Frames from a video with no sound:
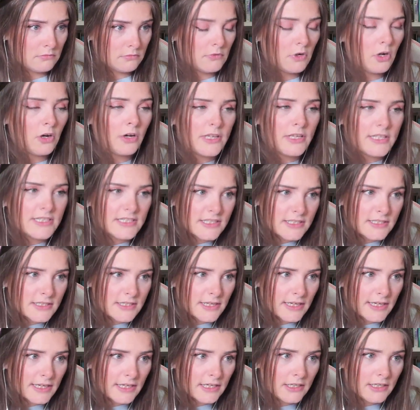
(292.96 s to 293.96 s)
Oh, he's just
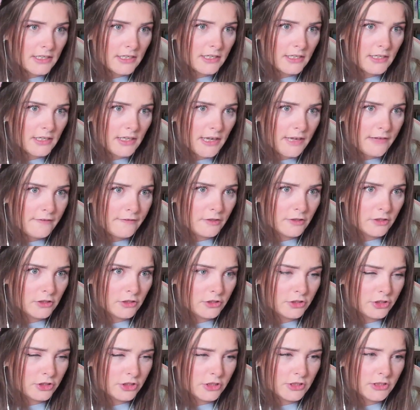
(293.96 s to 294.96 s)
like a
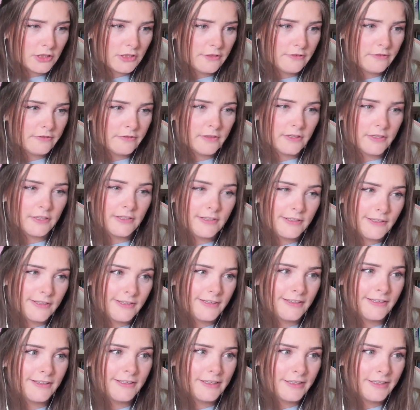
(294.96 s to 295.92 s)
evolution if the